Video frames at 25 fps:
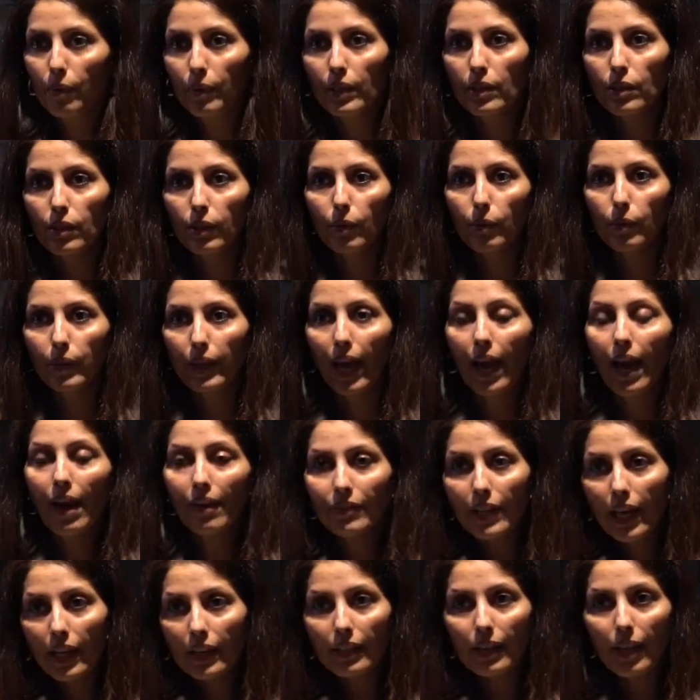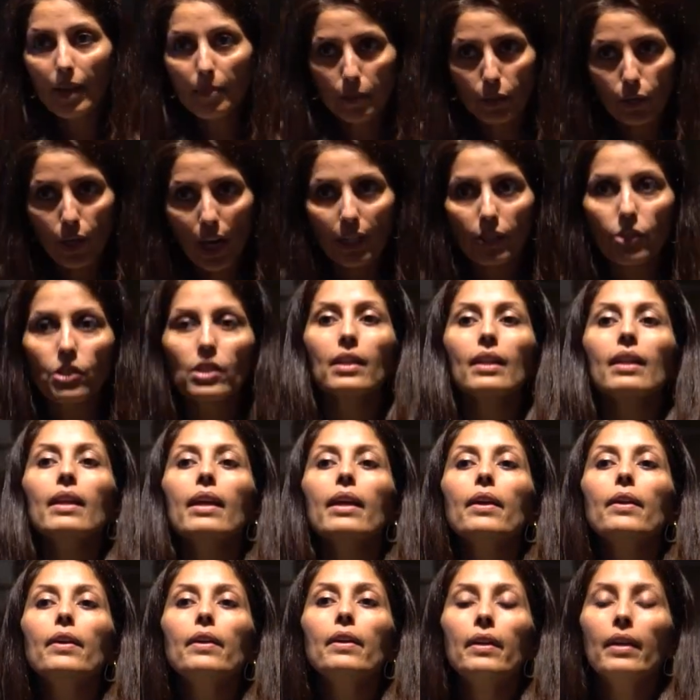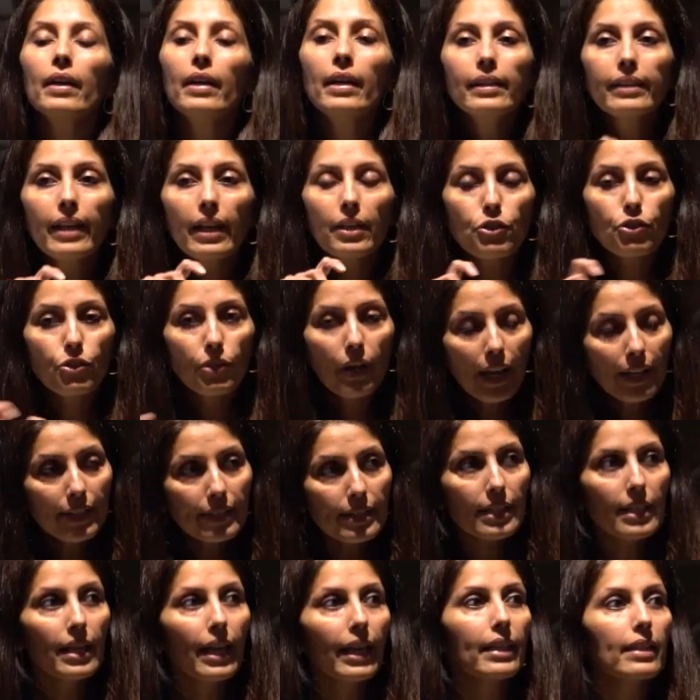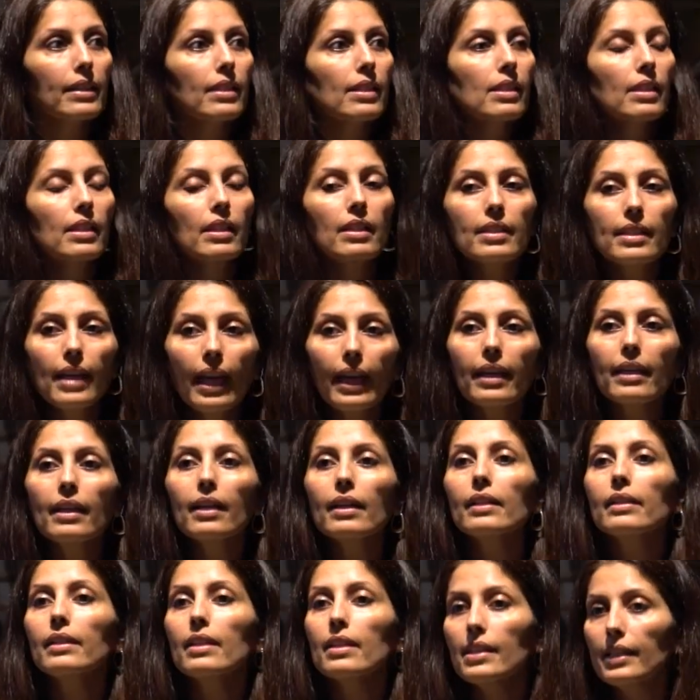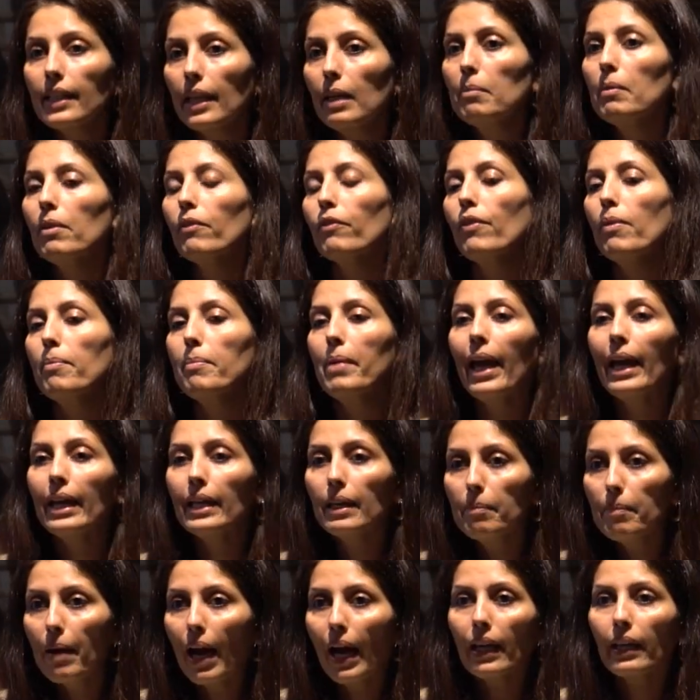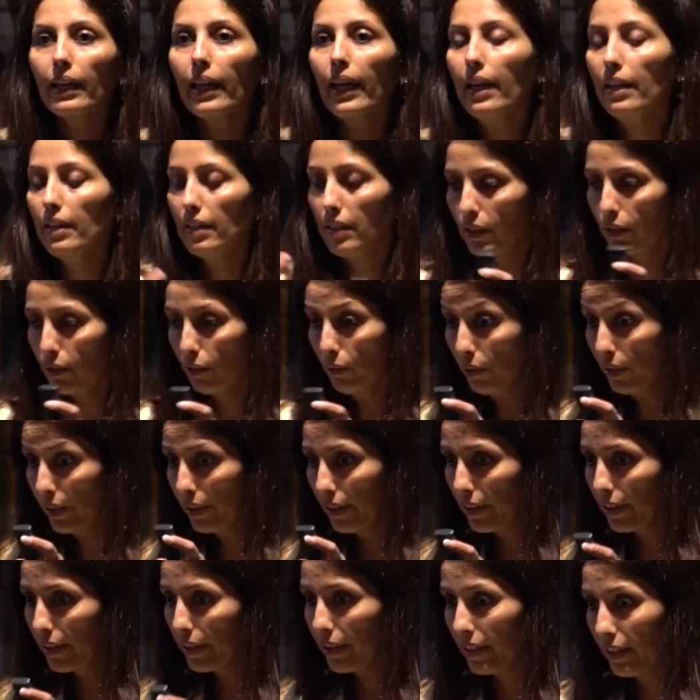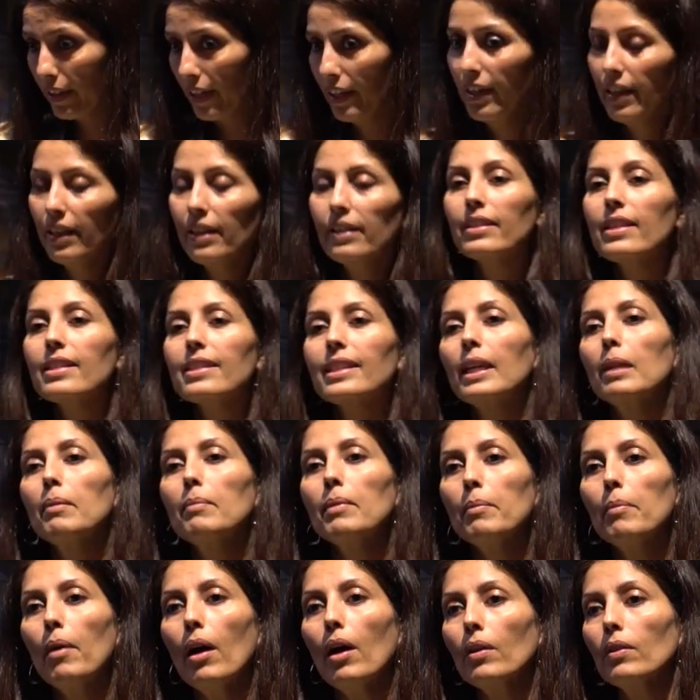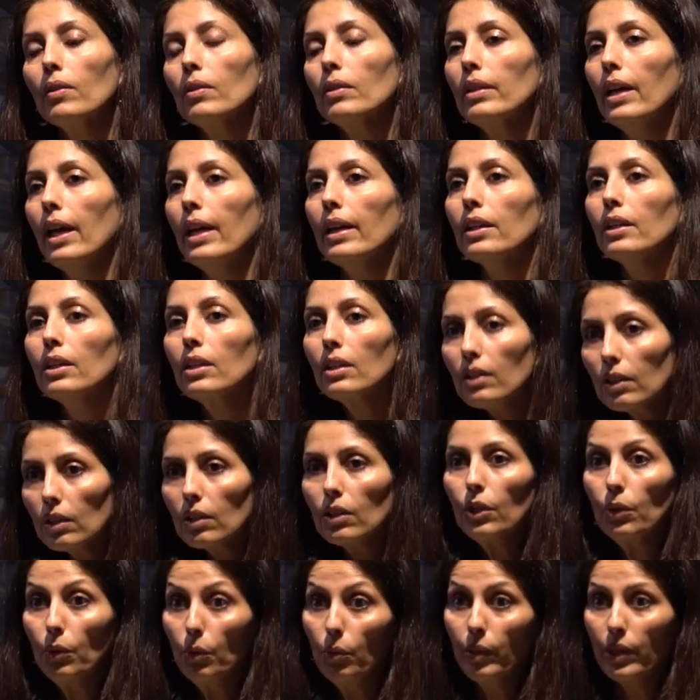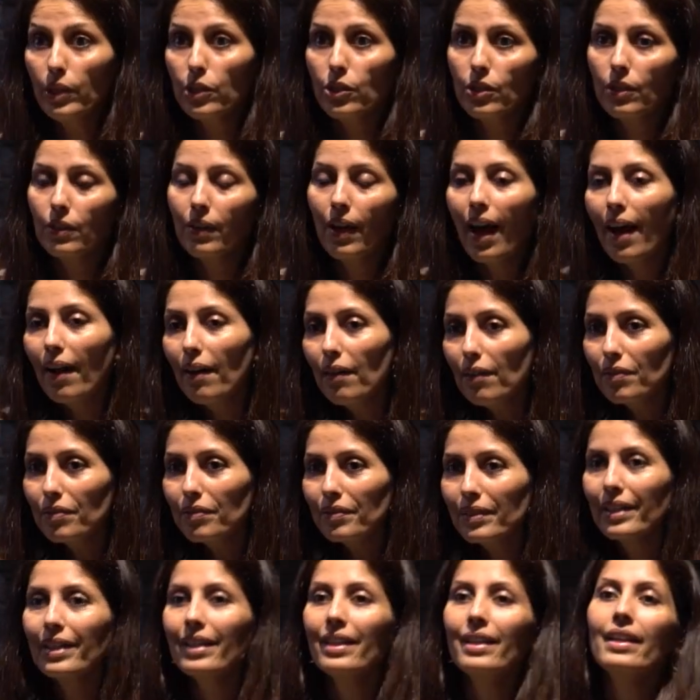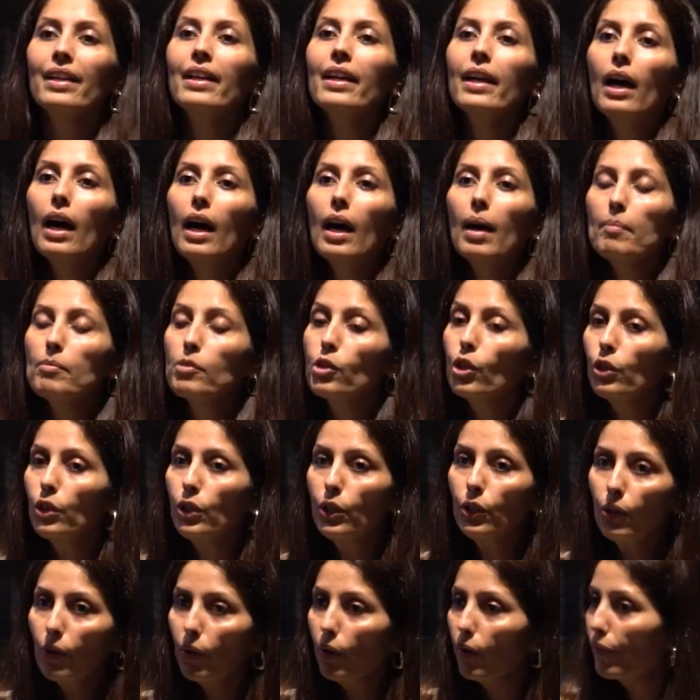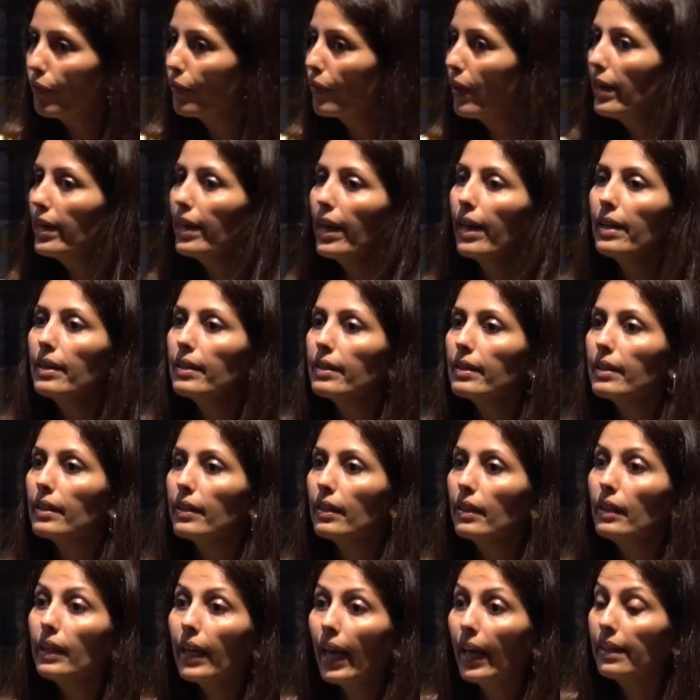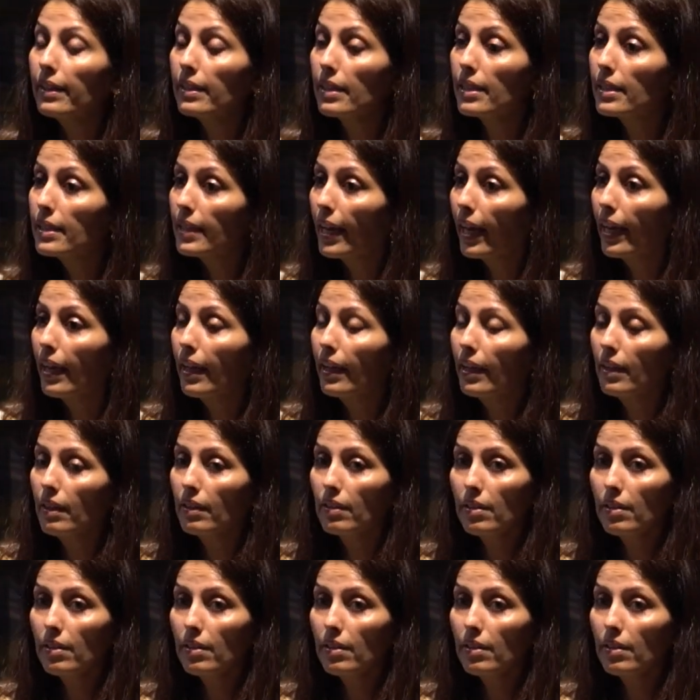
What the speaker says: we do. We have that abstraction layer that translates the data, the schema from any backend to the schema model that you wish to have. So your front end can stay